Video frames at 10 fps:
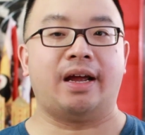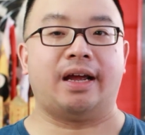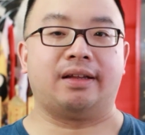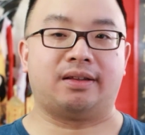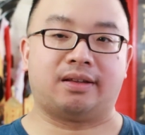
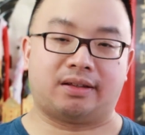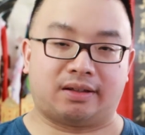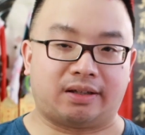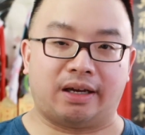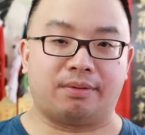and
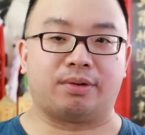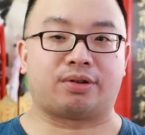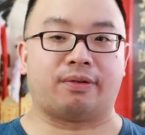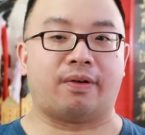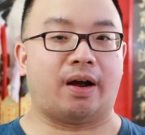they will
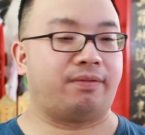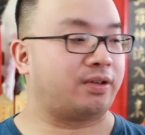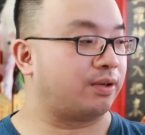survive.